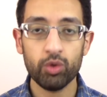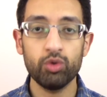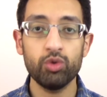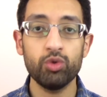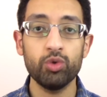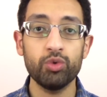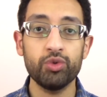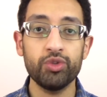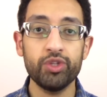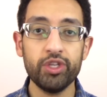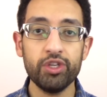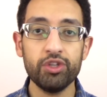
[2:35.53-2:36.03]

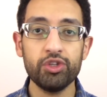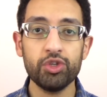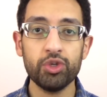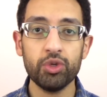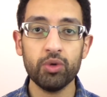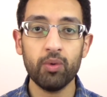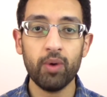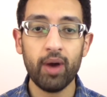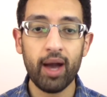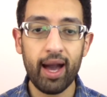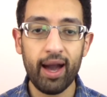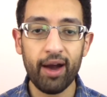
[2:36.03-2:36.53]
to teach
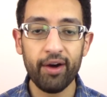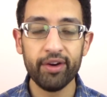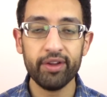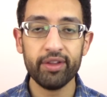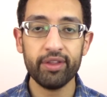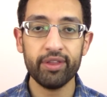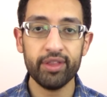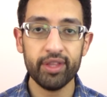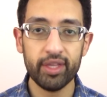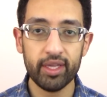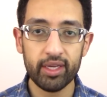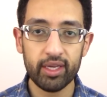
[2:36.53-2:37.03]
you how to
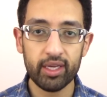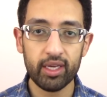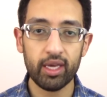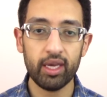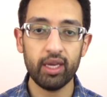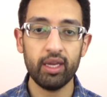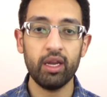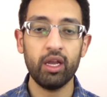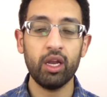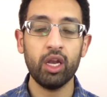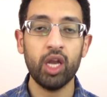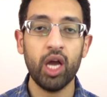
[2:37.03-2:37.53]
think
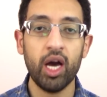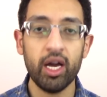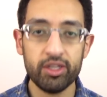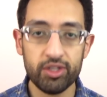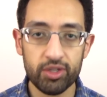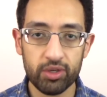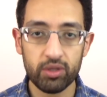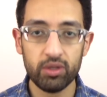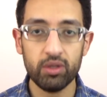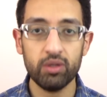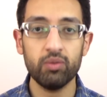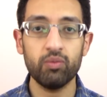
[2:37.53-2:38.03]
in a
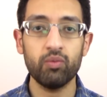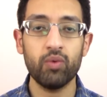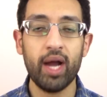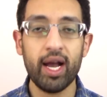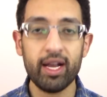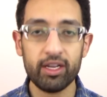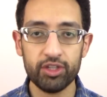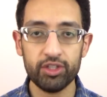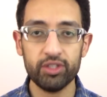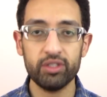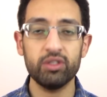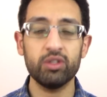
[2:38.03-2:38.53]
logical,
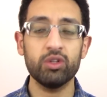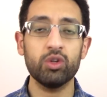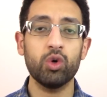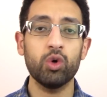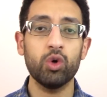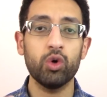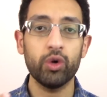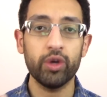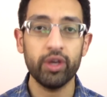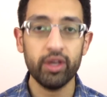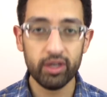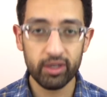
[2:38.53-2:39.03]
rational,
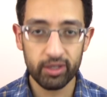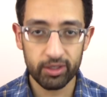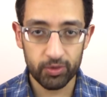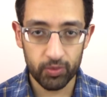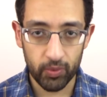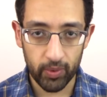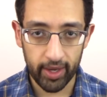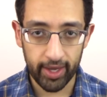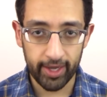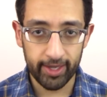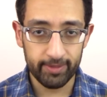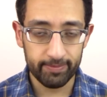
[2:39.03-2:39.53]
coherent
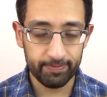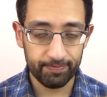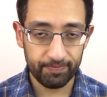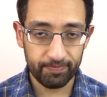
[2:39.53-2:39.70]
way